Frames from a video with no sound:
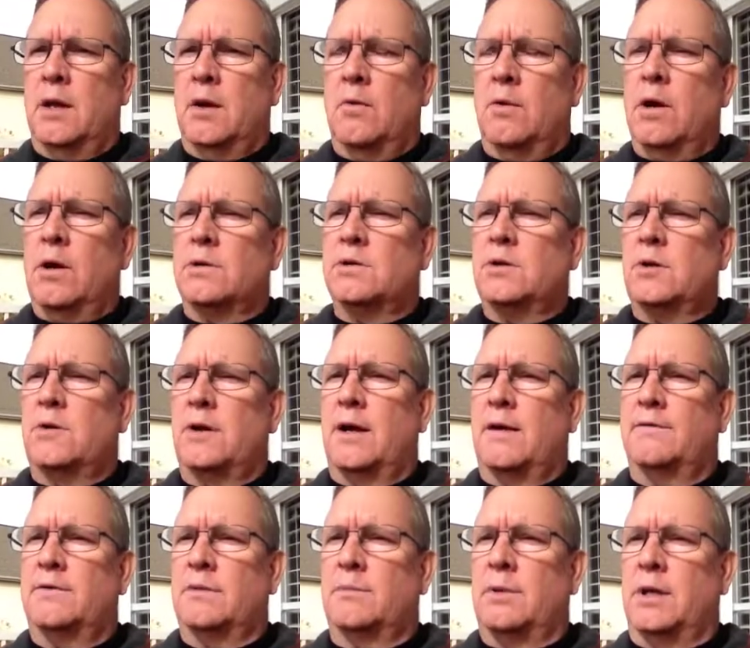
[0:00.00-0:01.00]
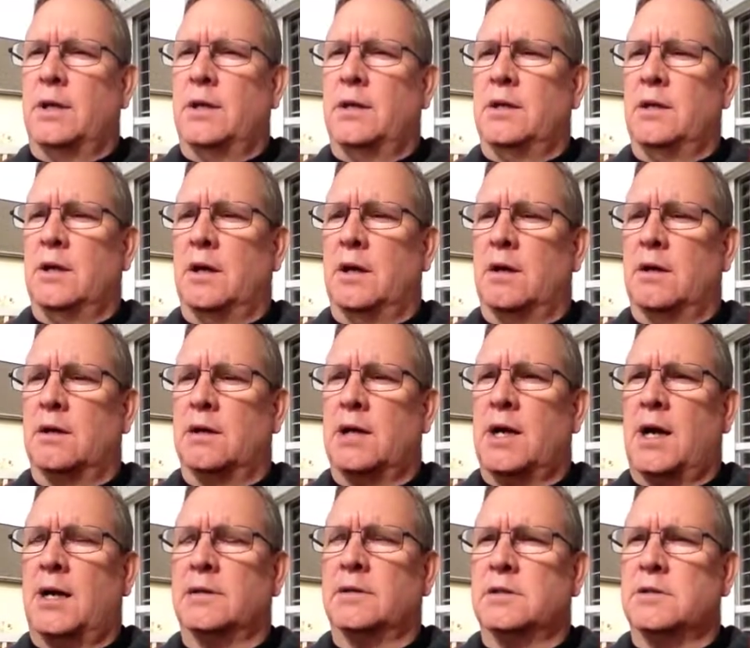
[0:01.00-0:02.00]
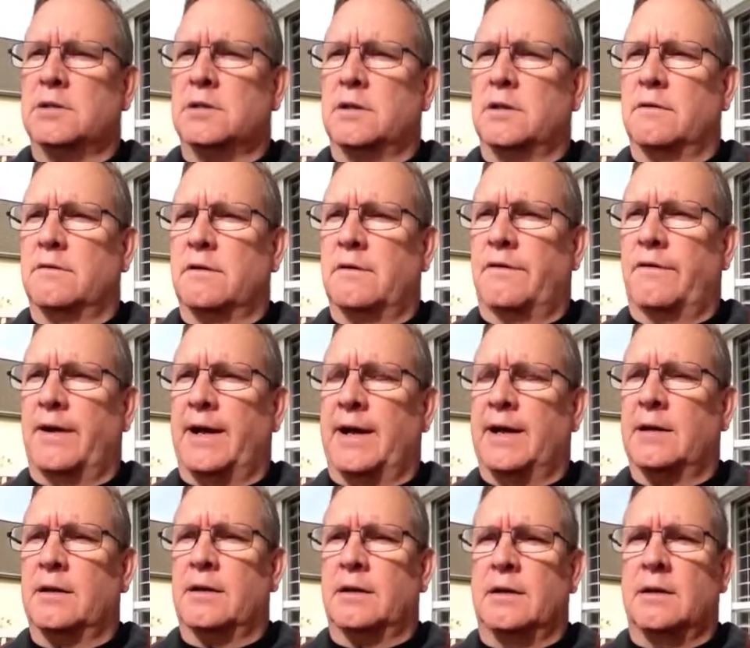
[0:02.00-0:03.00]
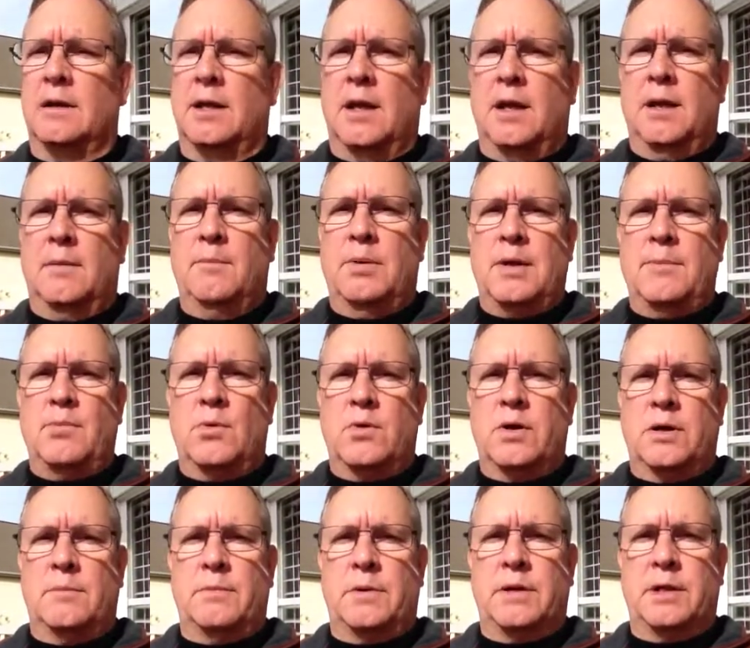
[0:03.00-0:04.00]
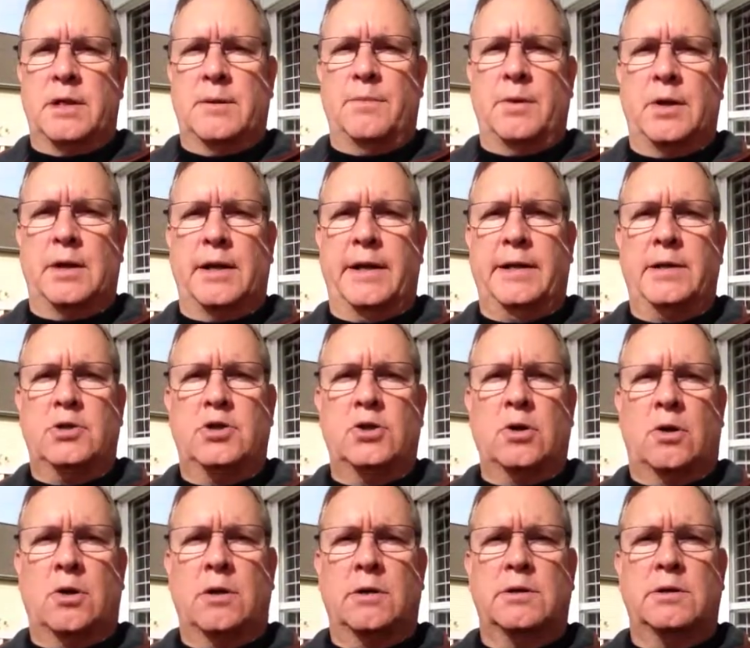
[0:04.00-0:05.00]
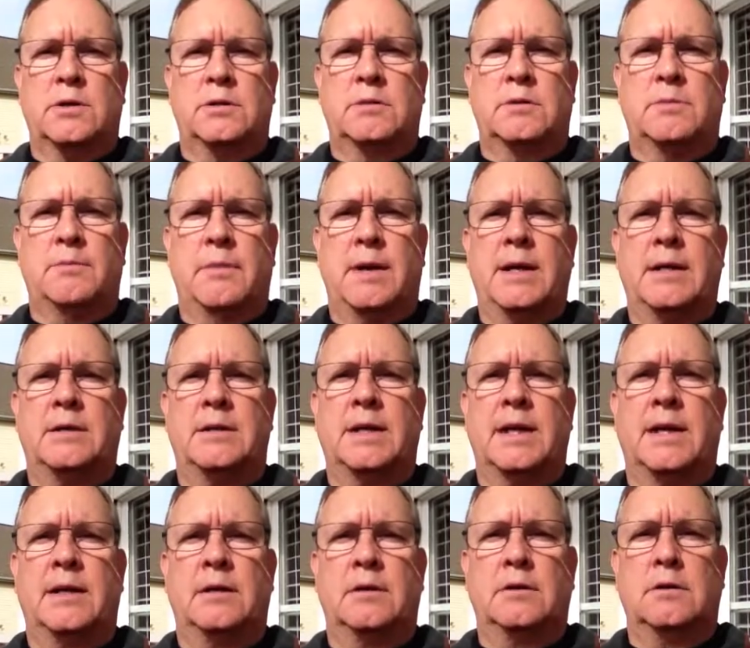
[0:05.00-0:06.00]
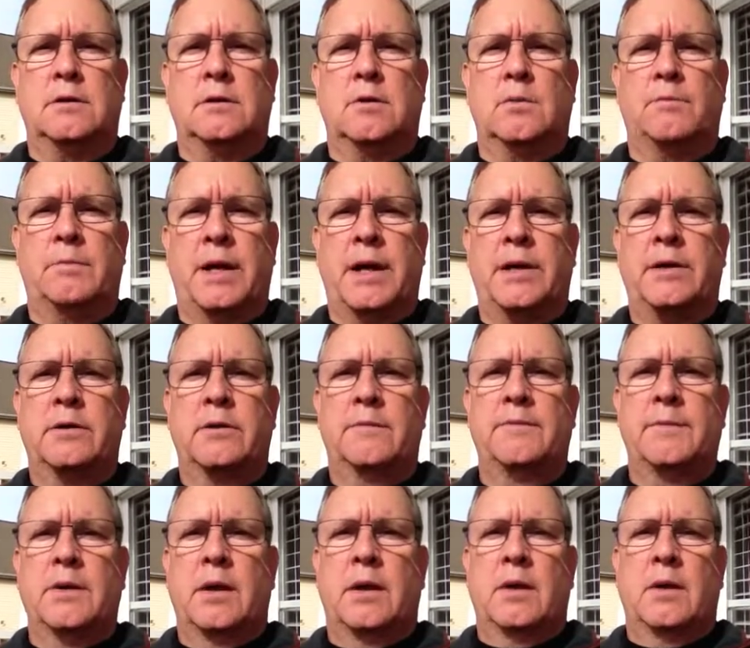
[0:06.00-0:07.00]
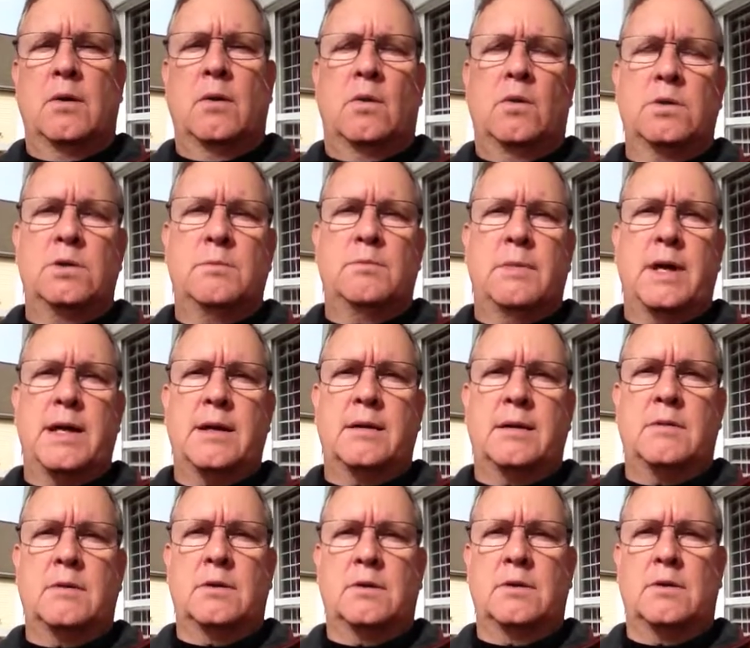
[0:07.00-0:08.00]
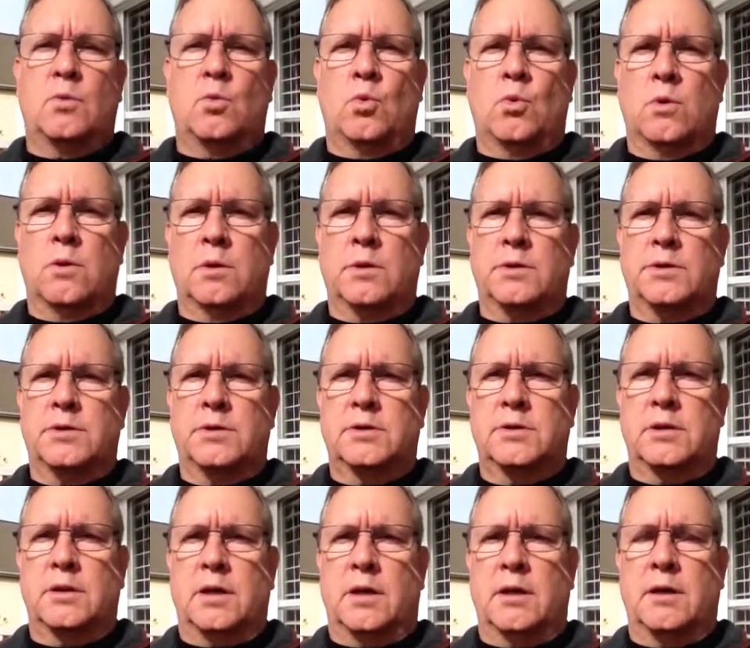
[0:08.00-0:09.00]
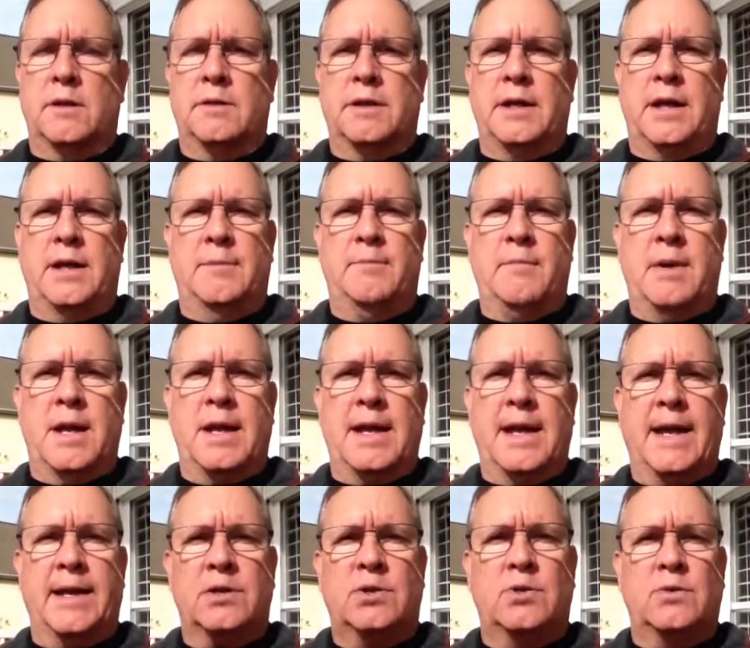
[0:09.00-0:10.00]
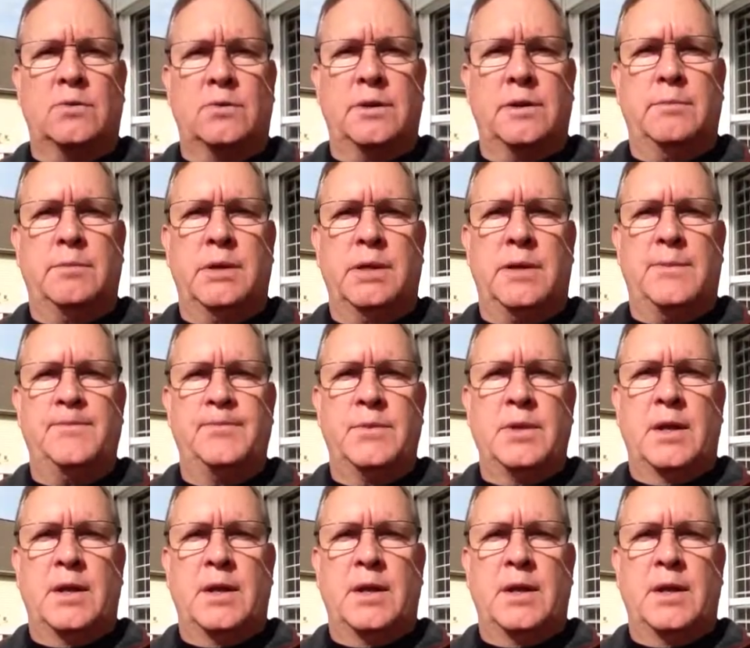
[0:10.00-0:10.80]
We also have to be cognizant of the fact that people can manipulate charts to make data look better or to make it look worse than it may actually be.